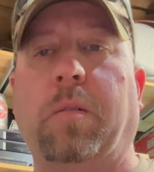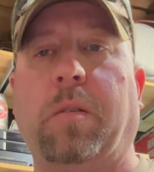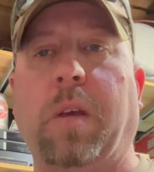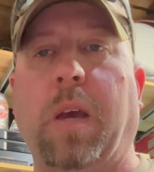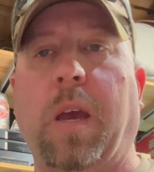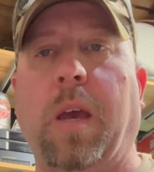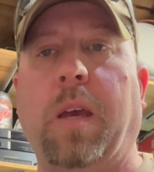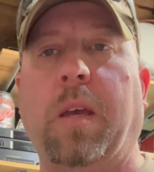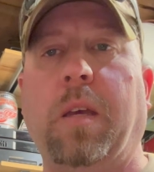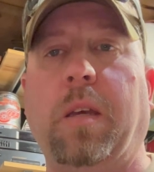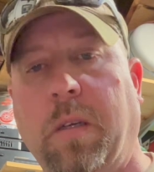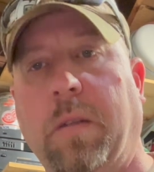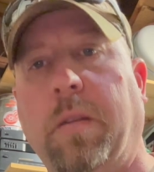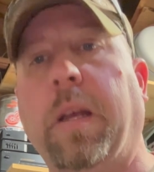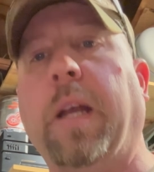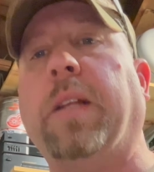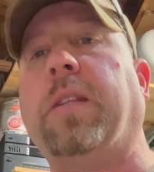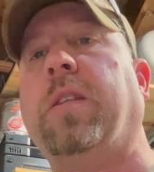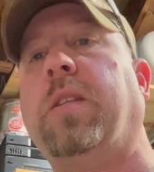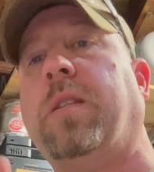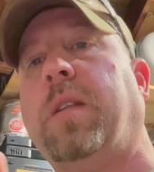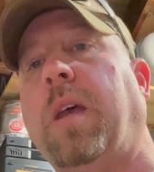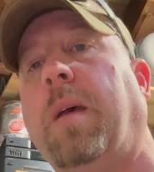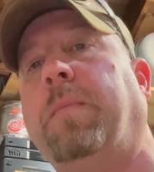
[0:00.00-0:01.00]
Okay,
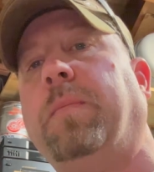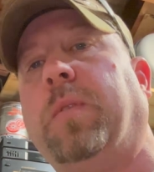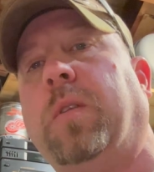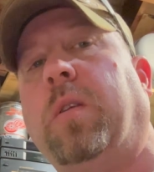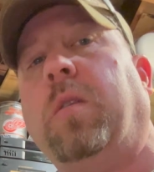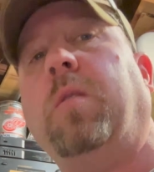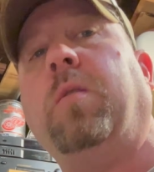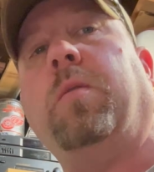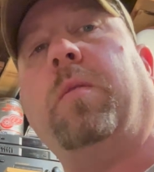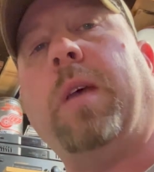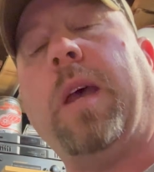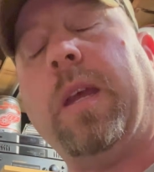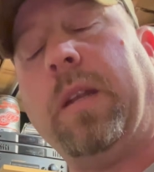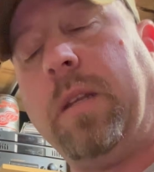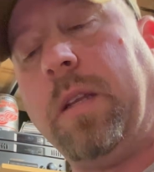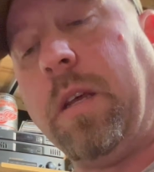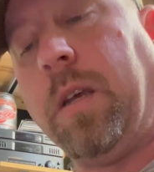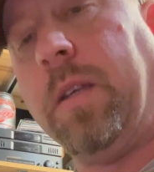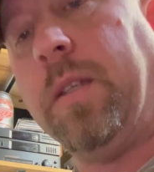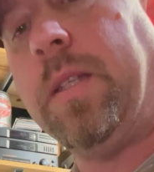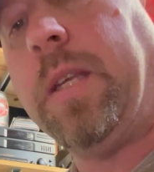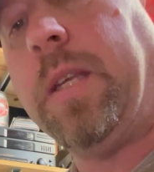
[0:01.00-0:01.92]
that's step 2. That does